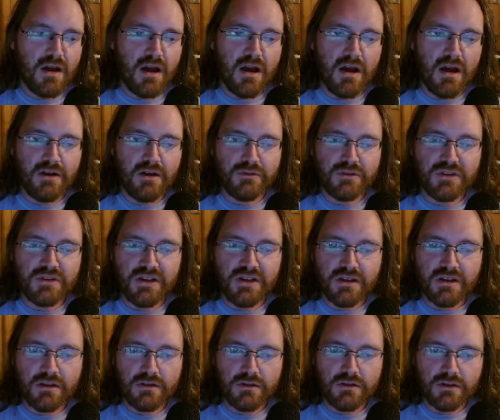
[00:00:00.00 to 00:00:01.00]
We'll
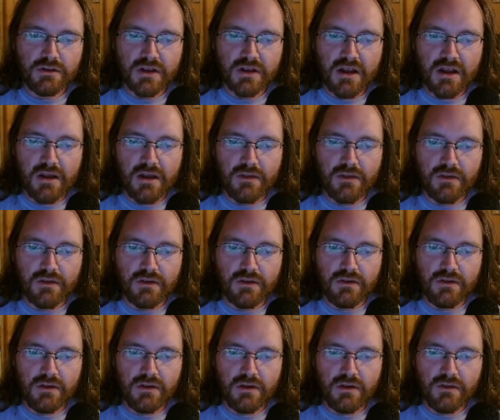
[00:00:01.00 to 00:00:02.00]
take a look at the
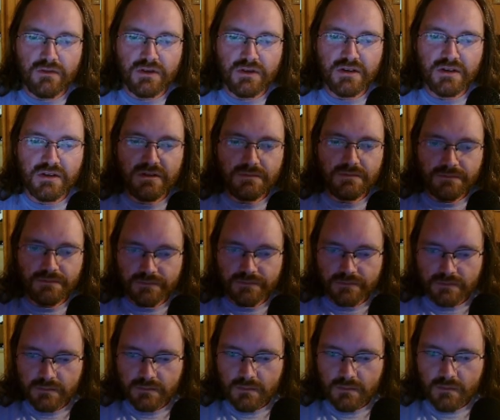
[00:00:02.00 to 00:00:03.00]
dividend.
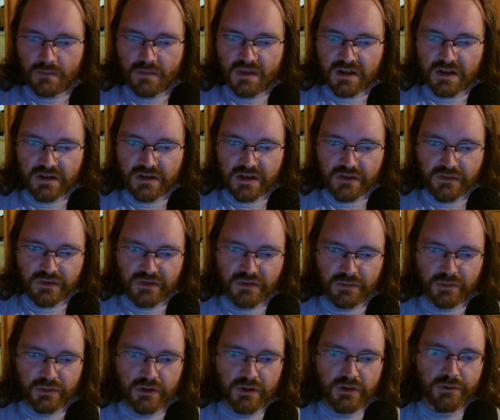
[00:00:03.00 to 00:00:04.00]
Dividend's
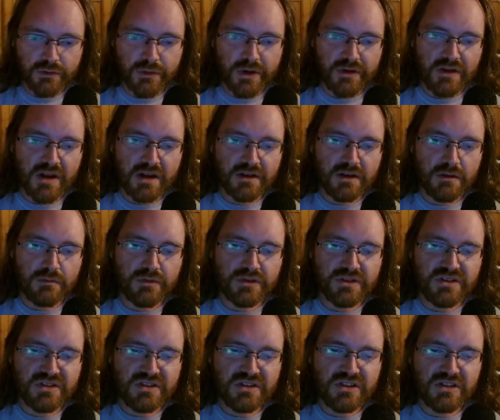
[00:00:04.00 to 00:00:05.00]
been growing at a rate of
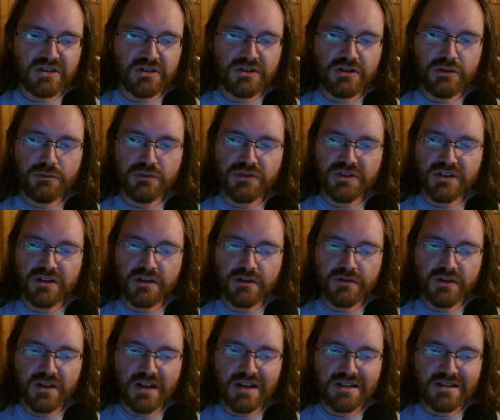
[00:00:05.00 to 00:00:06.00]
19.62% over
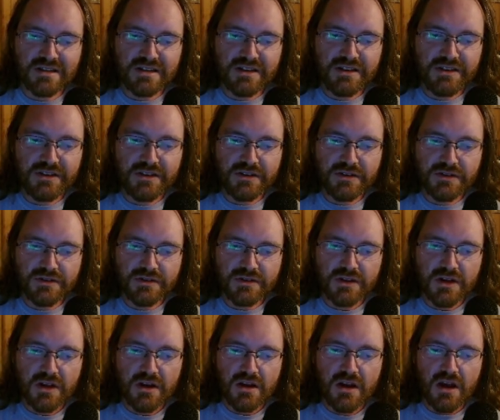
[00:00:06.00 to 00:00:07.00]
the last 10 years.
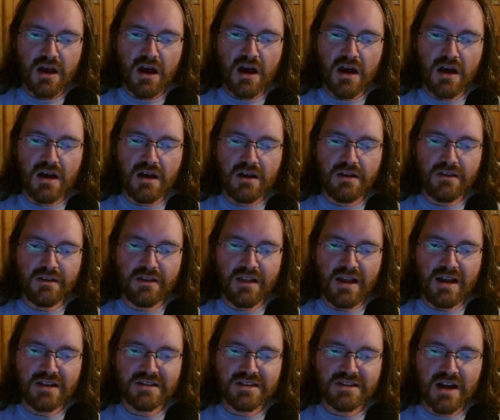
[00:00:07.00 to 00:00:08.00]
The
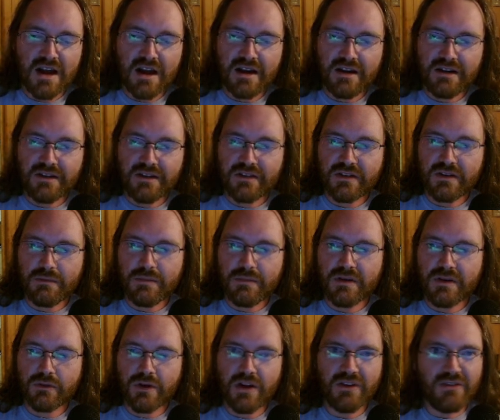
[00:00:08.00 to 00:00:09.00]
last hikes have
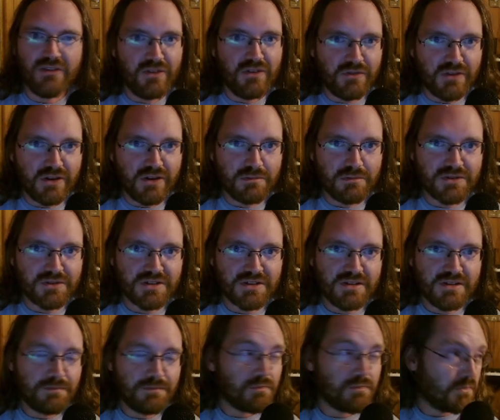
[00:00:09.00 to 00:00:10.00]
been around
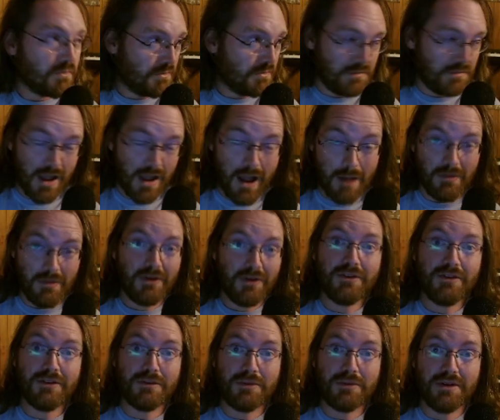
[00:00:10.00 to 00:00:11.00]
15%. I'm not
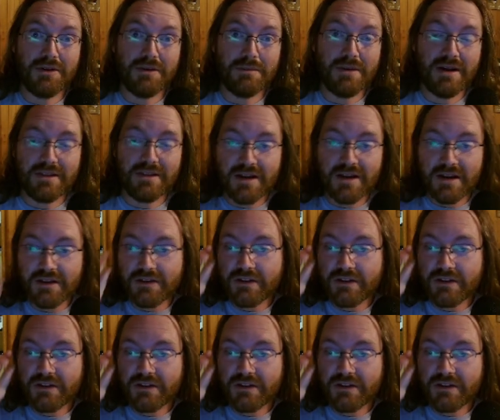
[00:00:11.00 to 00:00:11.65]
going to complain about that.